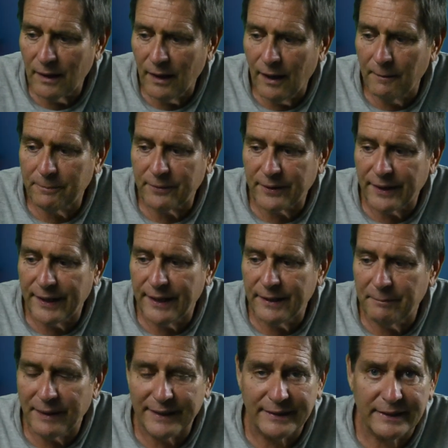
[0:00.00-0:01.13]
upgrade
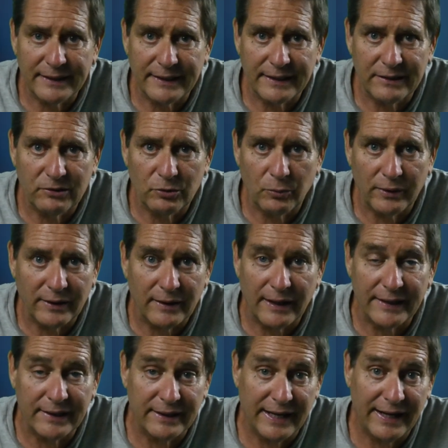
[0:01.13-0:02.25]
my ticket to where I
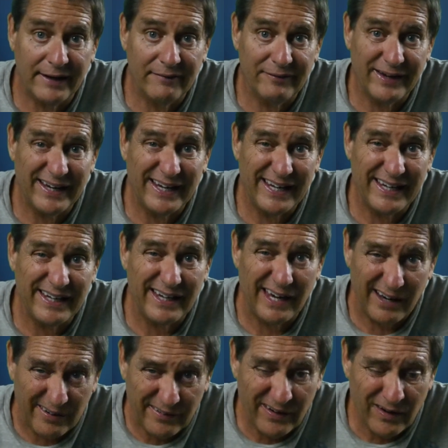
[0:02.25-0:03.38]
could have a
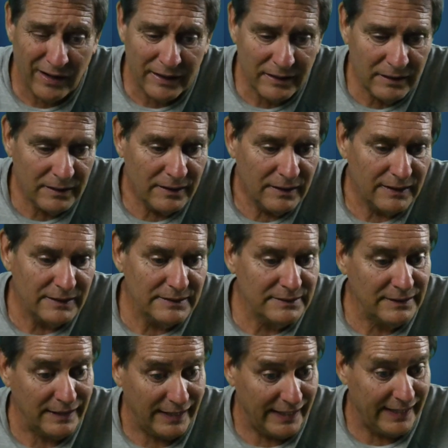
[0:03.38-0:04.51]
carry-on,
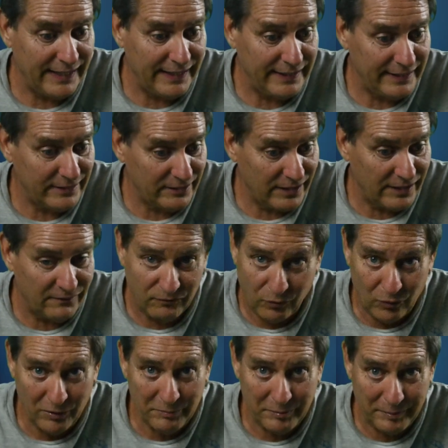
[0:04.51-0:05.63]
and it
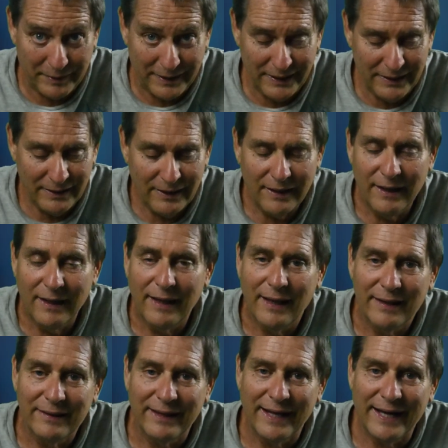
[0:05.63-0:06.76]
informed me
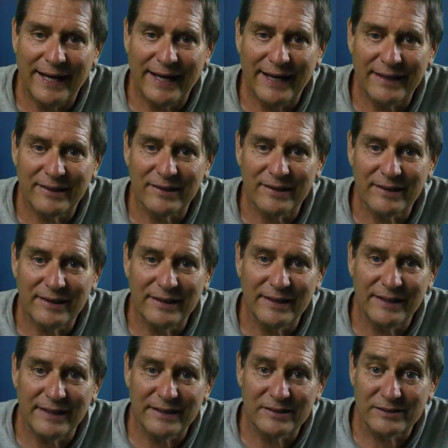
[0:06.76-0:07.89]
that
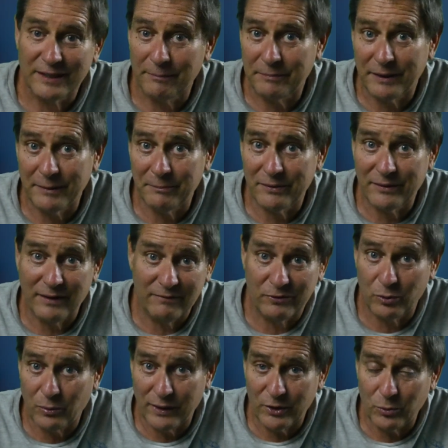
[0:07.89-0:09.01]
in September of
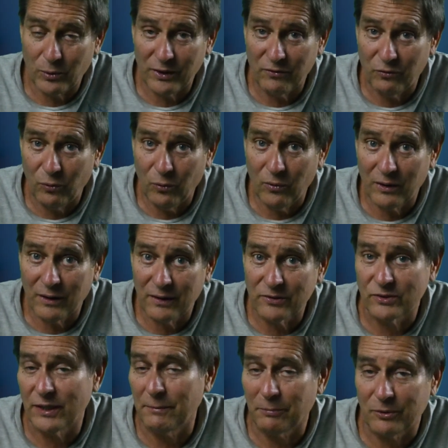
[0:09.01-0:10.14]
2024,
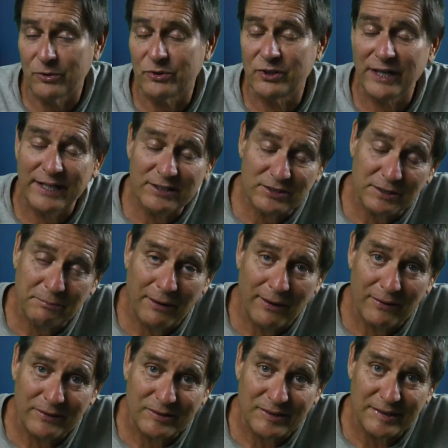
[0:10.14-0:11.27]
JetBlue changed their
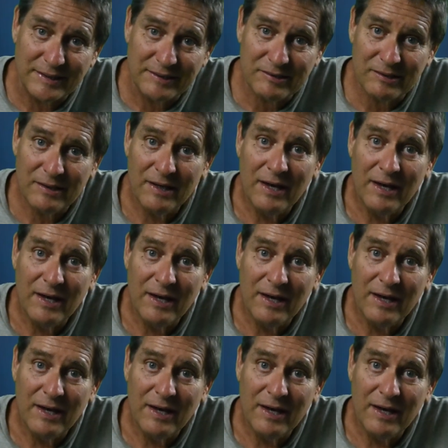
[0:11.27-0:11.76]
policies.